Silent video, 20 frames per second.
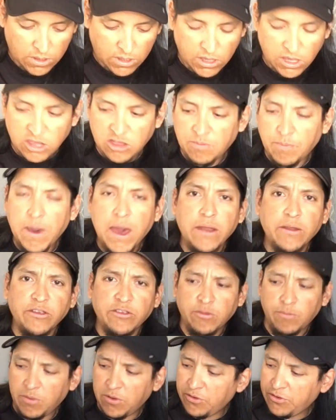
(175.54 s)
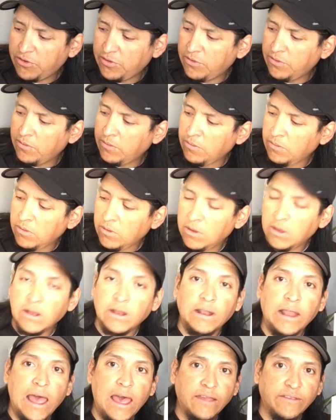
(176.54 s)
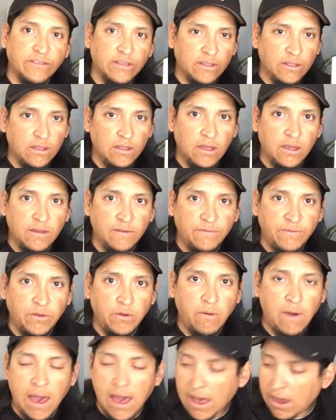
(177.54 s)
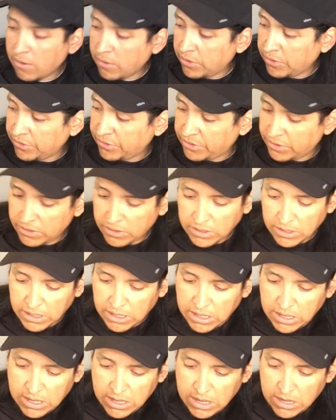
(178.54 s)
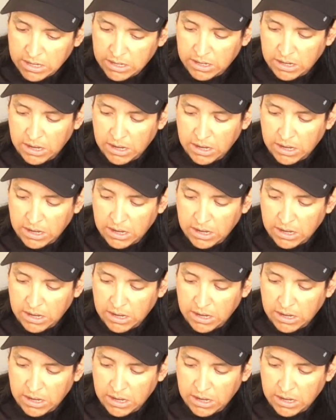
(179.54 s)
Each battery is supposed to last a few hours, and